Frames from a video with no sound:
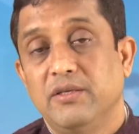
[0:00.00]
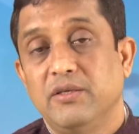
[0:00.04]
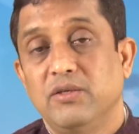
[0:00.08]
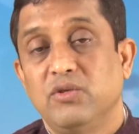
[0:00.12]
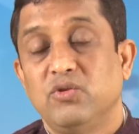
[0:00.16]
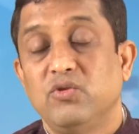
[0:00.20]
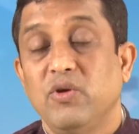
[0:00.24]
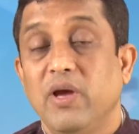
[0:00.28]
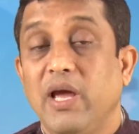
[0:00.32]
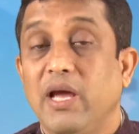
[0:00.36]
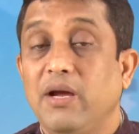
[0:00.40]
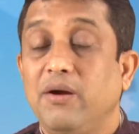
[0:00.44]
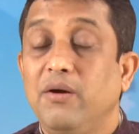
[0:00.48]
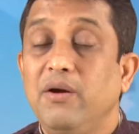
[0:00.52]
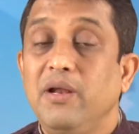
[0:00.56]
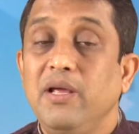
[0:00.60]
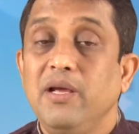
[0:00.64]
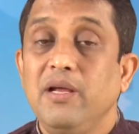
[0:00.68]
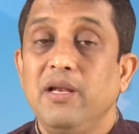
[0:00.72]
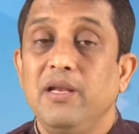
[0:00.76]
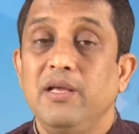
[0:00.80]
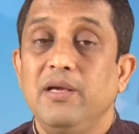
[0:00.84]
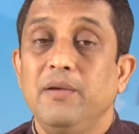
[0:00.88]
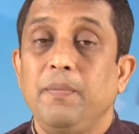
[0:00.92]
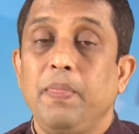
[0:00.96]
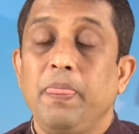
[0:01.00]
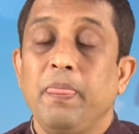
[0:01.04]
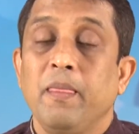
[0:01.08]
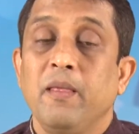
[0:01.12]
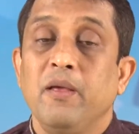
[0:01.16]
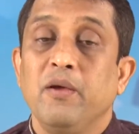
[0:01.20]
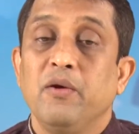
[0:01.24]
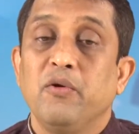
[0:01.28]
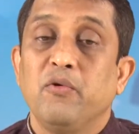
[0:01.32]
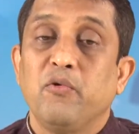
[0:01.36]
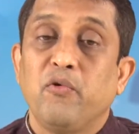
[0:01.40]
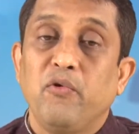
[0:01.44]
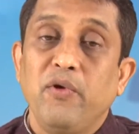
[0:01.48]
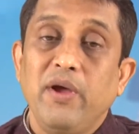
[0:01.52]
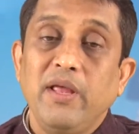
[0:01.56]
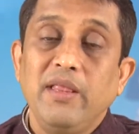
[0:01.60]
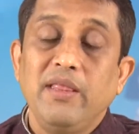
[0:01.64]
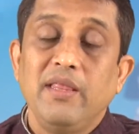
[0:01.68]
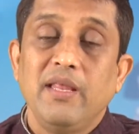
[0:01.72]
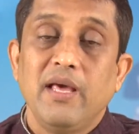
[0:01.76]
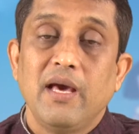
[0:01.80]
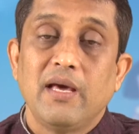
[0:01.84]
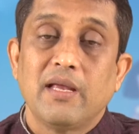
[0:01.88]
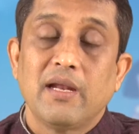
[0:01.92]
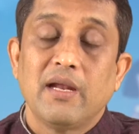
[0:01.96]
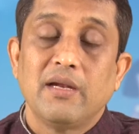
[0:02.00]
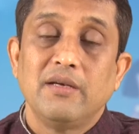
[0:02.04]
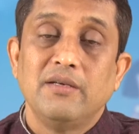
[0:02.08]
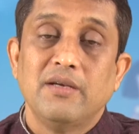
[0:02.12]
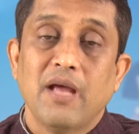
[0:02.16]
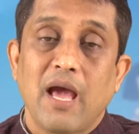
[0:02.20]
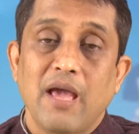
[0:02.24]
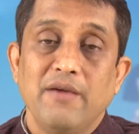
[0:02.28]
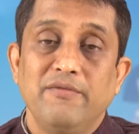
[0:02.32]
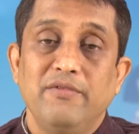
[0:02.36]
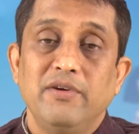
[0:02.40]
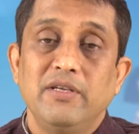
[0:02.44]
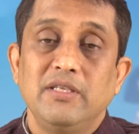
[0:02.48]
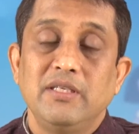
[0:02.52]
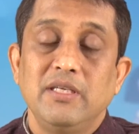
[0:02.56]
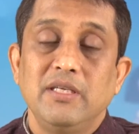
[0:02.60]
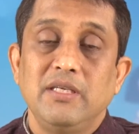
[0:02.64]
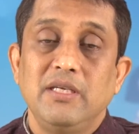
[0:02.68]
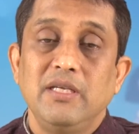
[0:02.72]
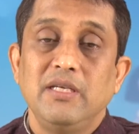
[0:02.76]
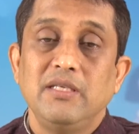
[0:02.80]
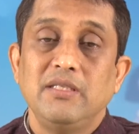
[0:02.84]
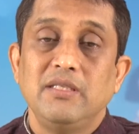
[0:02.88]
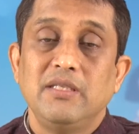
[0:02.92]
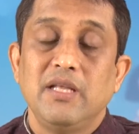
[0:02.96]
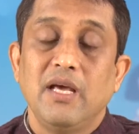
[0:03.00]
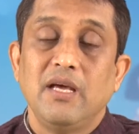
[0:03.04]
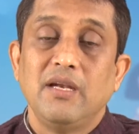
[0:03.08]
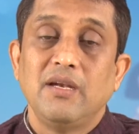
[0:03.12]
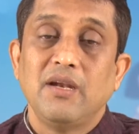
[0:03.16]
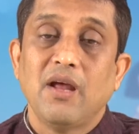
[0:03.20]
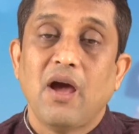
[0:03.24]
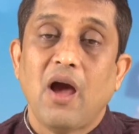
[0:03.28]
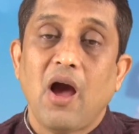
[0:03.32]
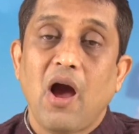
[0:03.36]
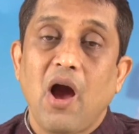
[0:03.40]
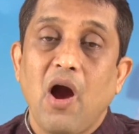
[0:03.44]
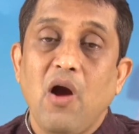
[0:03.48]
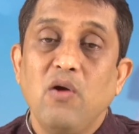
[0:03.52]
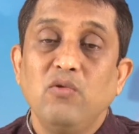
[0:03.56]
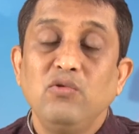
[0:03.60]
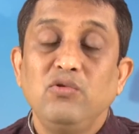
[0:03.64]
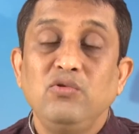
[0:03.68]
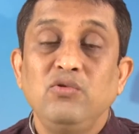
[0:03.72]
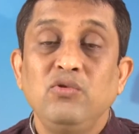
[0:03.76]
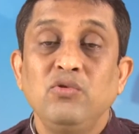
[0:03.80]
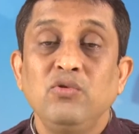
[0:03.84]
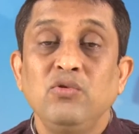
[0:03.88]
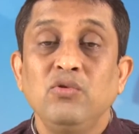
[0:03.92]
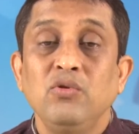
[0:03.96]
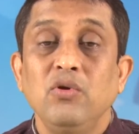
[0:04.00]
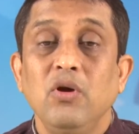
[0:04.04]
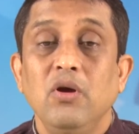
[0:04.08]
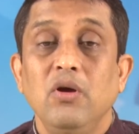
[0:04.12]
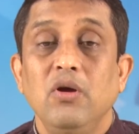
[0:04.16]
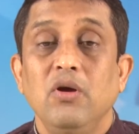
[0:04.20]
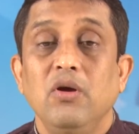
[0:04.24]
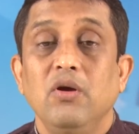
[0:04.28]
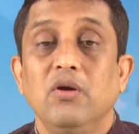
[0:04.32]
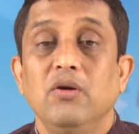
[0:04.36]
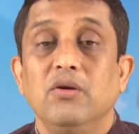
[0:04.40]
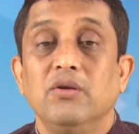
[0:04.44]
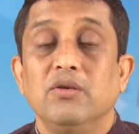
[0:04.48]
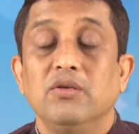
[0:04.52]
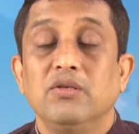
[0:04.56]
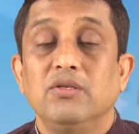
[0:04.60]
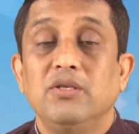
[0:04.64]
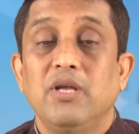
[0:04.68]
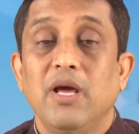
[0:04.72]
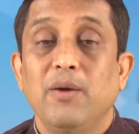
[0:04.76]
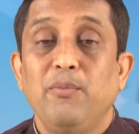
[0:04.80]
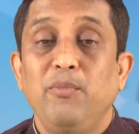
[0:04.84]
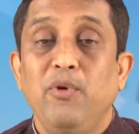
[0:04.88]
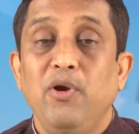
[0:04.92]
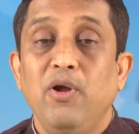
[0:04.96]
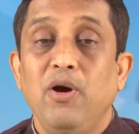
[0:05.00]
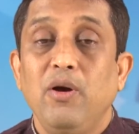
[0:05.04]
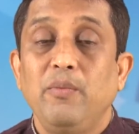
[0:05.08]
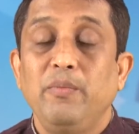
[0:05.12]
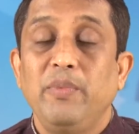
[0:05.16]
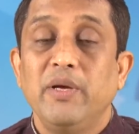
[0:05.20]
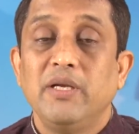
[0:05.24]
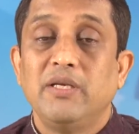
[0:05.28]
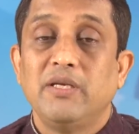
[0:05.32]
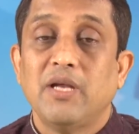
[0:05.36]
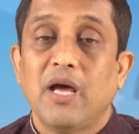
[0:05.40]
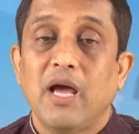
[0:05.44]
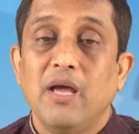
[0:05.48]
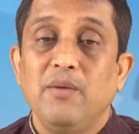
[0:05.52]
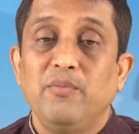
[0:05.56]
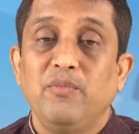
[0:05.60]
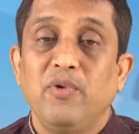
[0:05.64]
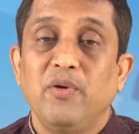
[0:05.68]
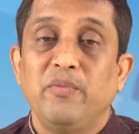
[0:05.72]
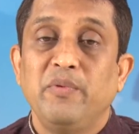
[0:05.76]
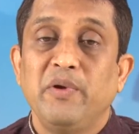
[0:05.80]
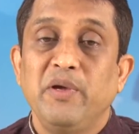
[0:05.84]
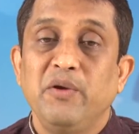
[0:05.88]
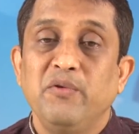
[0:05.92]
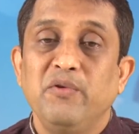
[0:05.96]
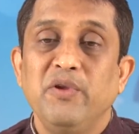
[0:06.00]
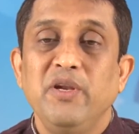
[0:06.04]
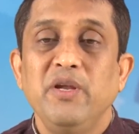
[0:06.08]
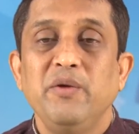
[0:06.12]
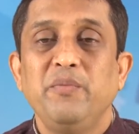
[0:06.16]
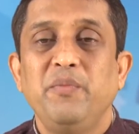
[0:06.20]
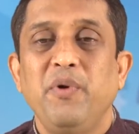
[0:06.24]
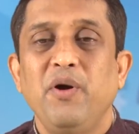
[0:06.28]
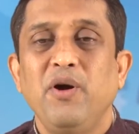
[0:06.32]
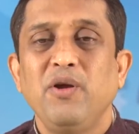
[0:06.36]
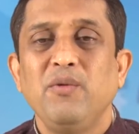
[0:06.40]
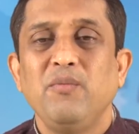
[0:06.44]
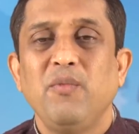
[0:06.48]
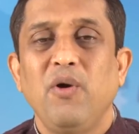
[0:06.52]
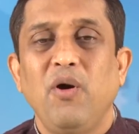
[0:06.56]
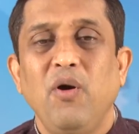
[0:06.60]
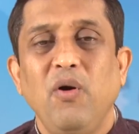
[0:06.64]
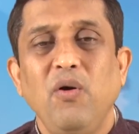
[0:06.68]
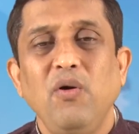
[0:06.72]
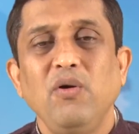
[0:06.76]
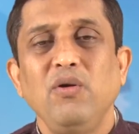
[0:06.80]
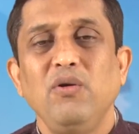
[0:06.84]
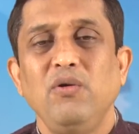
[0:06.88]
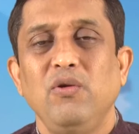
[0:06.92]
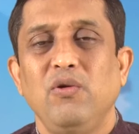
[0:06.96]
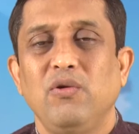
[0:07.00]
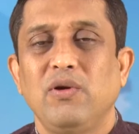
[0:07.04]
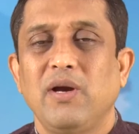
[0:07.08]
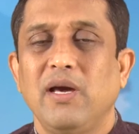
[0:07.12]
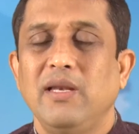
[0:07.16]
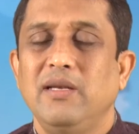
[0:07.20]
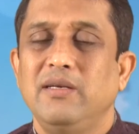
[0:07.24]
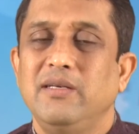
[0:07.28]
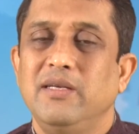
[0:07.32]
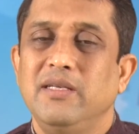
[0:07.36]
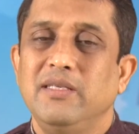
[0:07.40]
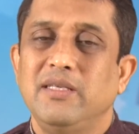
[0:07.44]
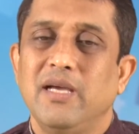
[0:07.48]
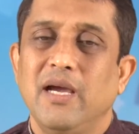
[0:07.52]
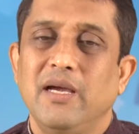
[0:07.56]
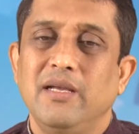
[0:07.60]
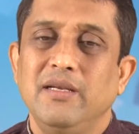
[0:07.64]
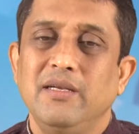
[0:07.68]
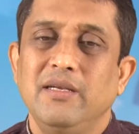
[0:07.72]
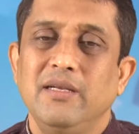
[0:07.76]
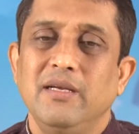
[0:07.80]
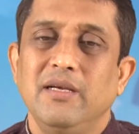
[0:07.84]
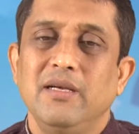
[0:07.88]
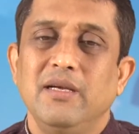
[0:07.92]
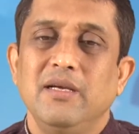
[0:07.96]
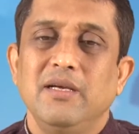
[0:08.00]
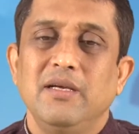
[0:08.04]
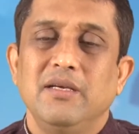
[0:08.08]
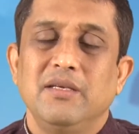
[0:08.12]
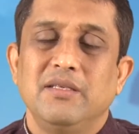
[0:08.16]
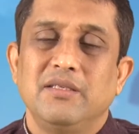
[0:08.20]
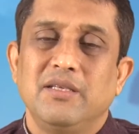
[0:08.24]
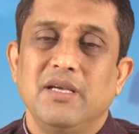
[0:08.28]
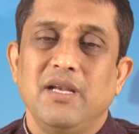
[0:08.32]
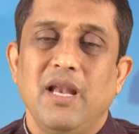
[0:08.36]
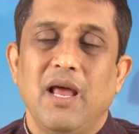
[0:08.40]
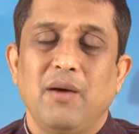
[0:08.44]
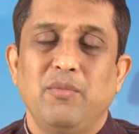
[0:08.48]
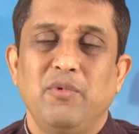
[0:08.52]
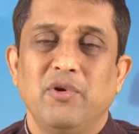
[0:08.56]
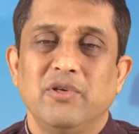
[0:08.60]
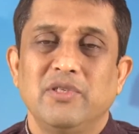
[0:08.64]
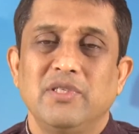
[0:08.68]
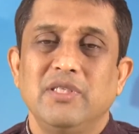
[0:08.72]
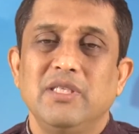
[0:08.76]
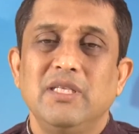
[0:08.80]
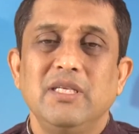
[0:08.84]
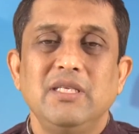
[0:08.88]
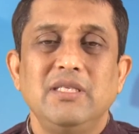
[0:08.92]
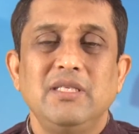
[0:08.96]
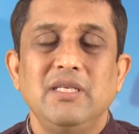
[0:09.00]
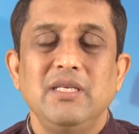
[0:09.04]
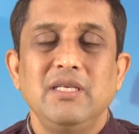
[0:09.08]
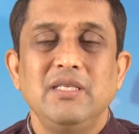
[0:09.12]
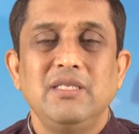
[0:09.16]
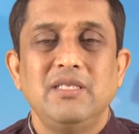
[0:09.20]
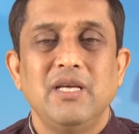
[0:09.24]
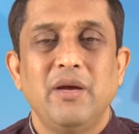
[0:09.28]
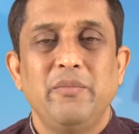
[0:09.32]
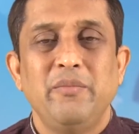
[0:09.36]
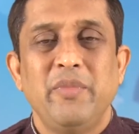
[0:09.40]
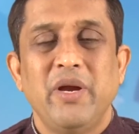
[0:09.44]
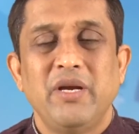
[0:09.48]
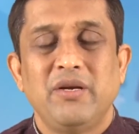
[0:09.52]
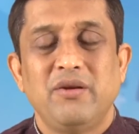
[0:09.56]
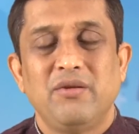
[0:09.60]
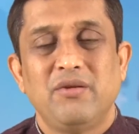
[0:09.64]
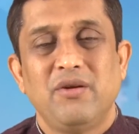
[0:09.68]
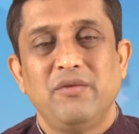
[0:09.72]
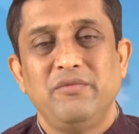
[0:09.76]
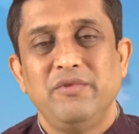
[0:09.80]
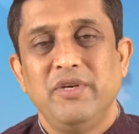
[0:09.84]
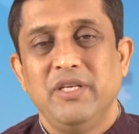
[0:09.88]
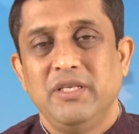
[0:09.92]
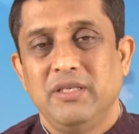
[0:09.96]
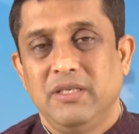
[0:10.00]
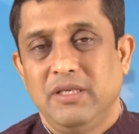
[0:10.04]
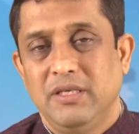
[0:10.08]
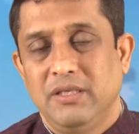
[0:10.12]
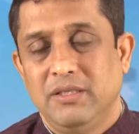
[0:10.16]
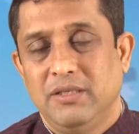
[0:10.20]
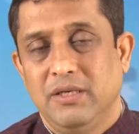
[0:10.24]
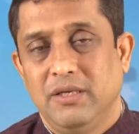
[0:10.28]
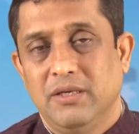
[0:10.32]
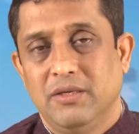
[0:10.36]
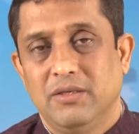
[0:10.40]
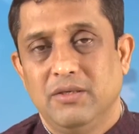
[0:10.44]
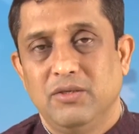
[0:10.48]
So accordingly, when there are diversities, then how to develop a type of uniform or local design syllabus, this is a matter of discussion.